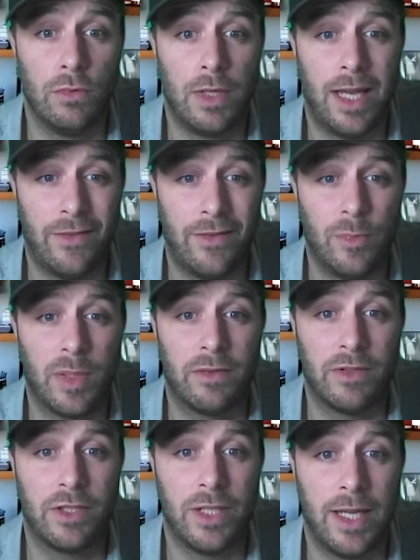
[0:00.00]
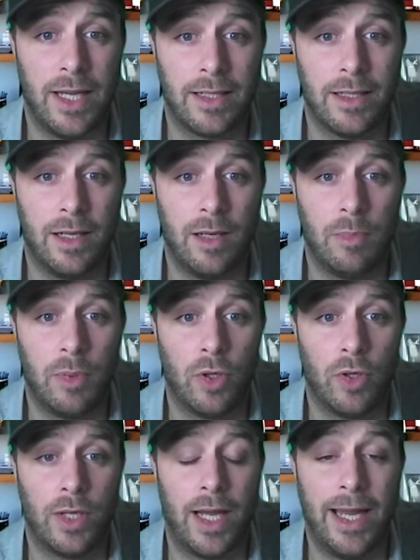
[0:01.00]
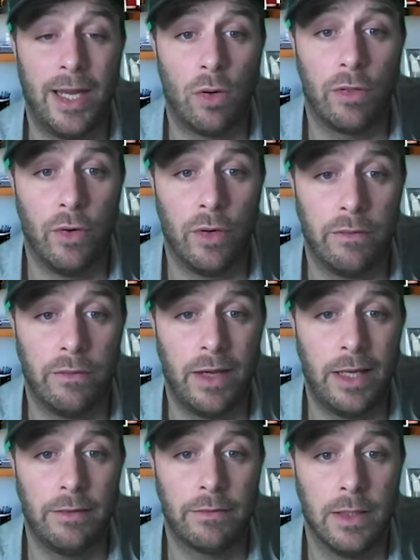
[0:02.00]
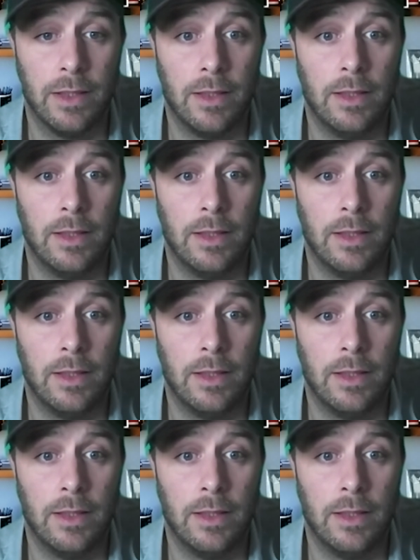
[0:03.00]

have a bit of a chat about IR35,